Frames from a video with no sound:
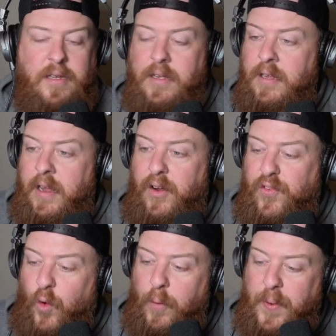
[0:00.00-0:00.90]
There's
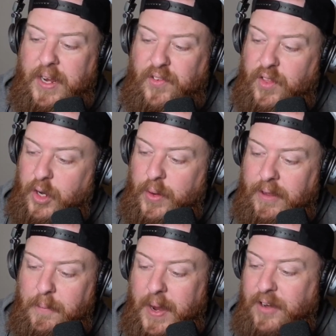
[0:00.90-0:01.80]
4 picks for the New
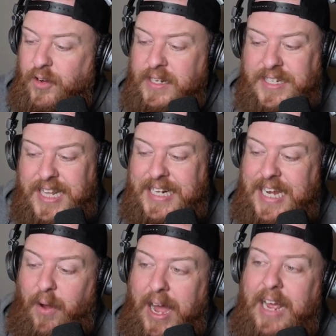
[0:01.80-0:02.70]
England Patriots. That's
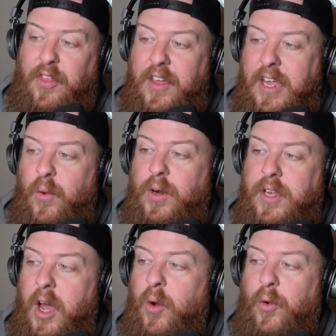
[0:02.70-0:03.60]
how I think it would
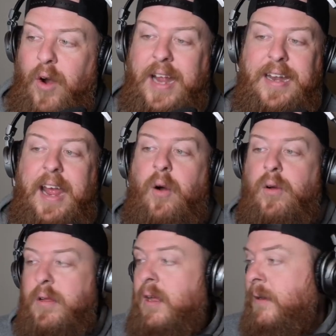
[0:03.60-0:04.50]
go right now.
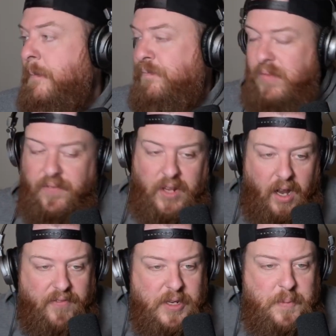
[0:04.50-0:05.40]
If you
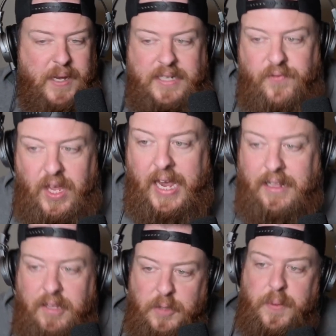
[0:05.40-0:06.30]
love these picks, if you
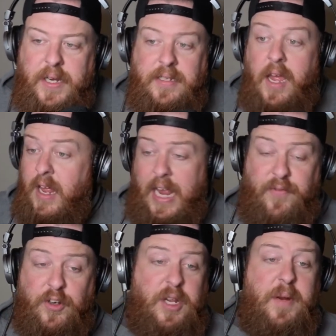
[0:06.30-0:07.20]
hate these picks, if
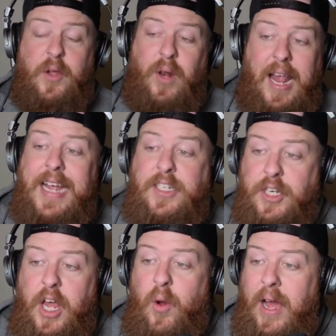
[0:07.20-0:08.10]
there's somebody you would like to
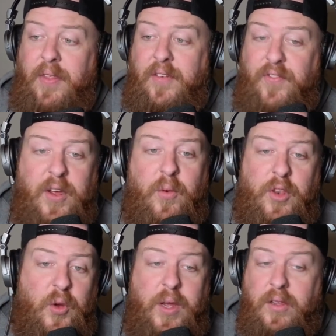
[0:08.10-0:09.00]
know how they fit with
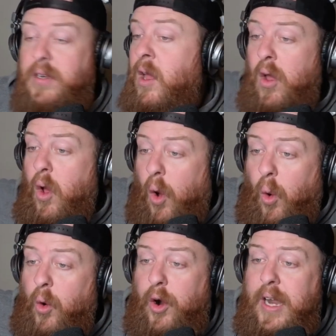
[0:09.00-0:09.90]
New England
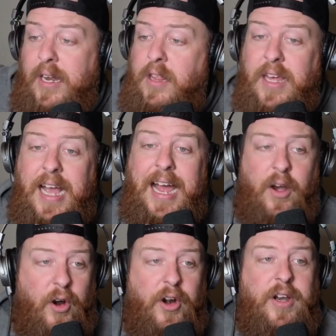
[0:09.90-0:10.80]
or anything I
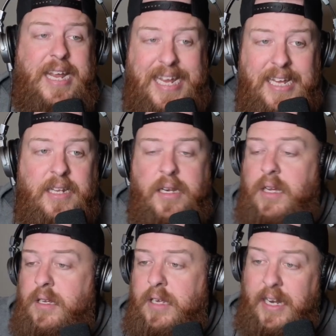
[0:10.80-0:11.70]
heard in
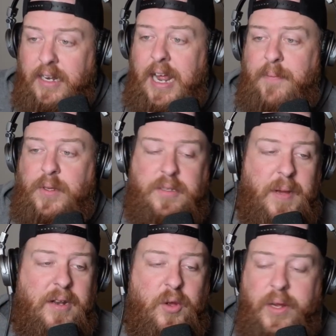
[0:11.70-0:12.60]
Indianapolis
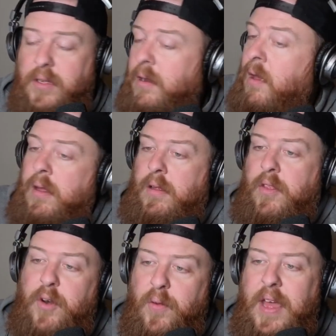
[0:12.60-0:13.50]
about New England,
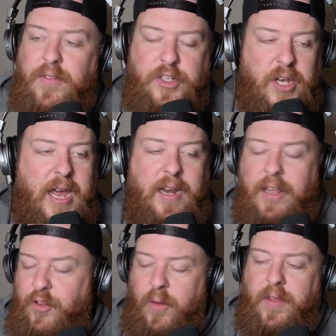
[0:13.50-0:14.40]
throw that in the chat.
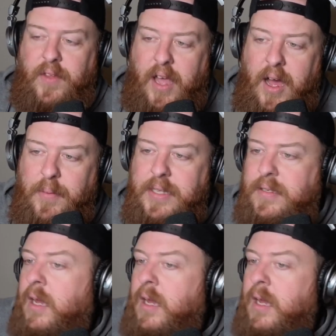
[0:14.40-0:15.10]
Throw that in the comments.